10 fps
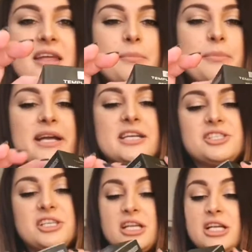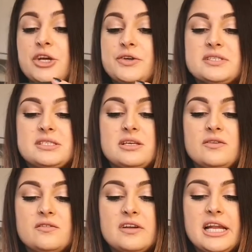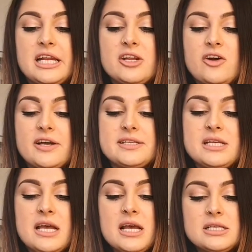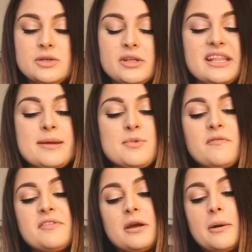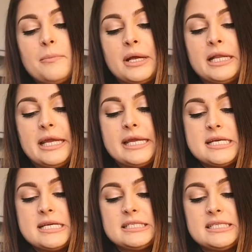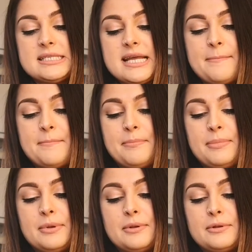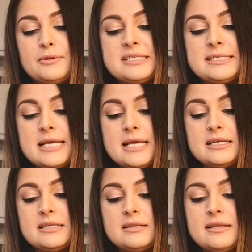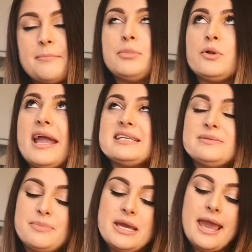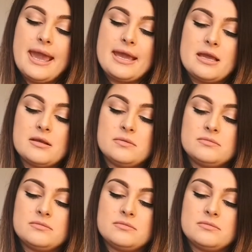The packaging looks really nice. So the name of the company is Temple C Temple SPA.